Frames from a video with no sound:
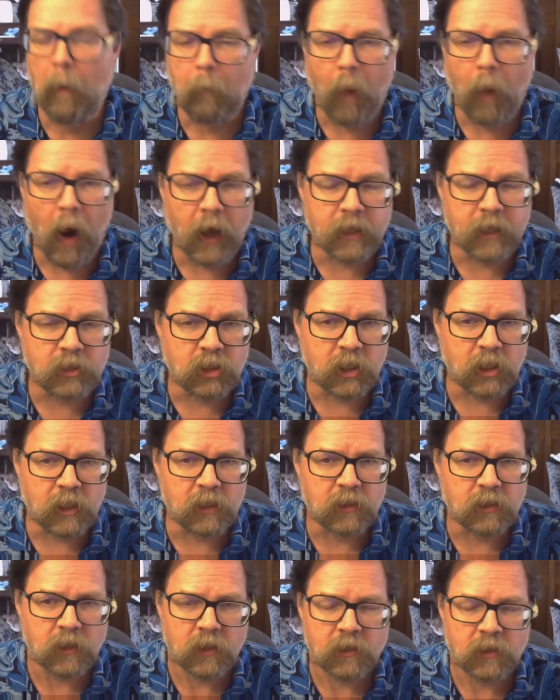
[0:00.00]
by
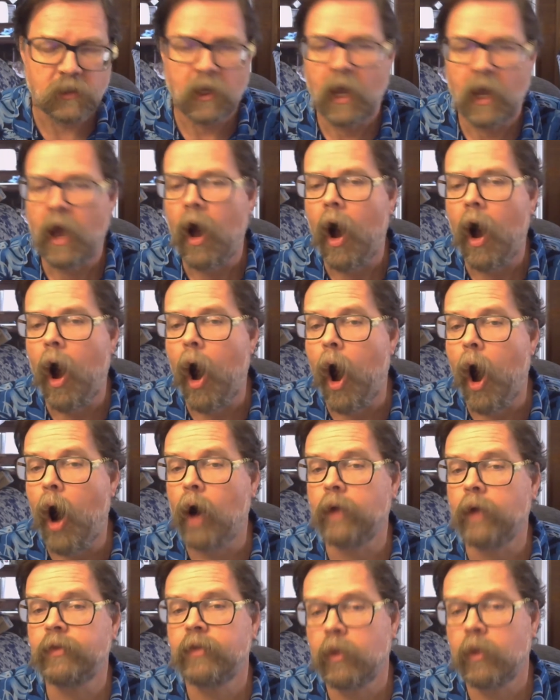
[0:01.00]
Jesus
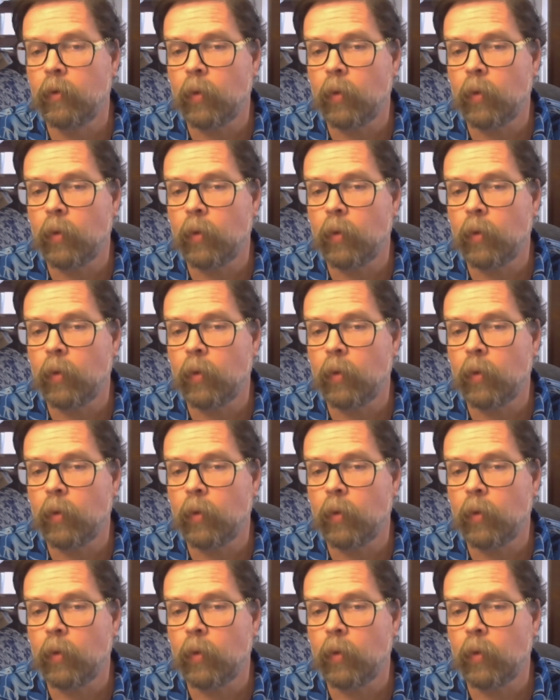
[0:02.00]
on the